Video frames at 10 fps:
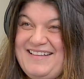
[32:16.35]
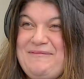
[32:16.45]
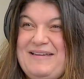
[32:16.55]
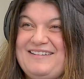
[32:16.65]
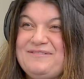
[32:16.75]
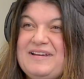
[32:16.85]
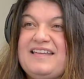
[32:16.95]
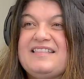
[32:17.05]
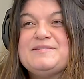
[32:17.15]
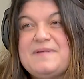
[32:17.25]
I mean,
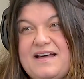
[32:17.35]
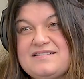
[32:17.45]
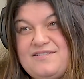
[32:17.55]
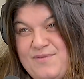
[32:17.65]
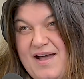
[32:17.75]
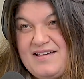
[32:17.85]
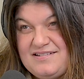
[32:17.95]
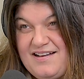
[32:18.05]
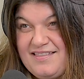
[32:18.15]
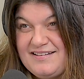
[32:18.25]
really, let's be honest of why I
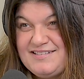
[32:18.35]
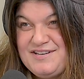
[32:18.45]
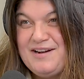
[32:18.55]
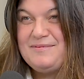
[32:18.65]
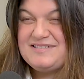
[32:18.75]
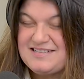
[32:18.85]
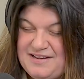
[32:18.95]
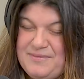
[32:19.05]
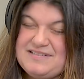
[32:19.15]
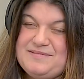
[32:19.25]
started Athletes Charitable. It's because
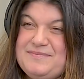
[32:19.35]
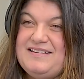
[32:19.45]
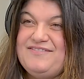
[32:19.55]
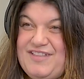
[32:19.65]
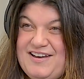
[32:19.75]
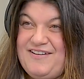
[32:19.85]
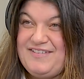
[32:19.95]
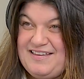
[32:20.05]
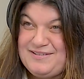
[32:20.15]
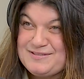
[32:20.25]
I wanted to meet
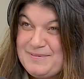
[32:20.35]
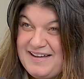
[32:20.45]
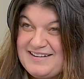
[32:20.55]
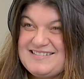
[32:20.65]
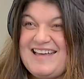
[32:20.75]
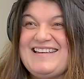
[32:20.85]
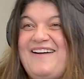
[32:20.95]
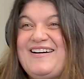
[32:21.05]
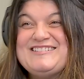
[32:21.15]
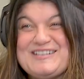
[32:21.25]
Philadelphia Eagles players. And
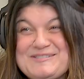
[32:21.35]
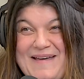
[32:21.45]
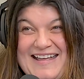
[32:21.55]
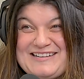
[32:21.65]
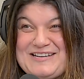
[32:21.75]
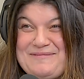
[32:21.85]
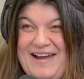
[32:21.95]
now hey. I just met A.J.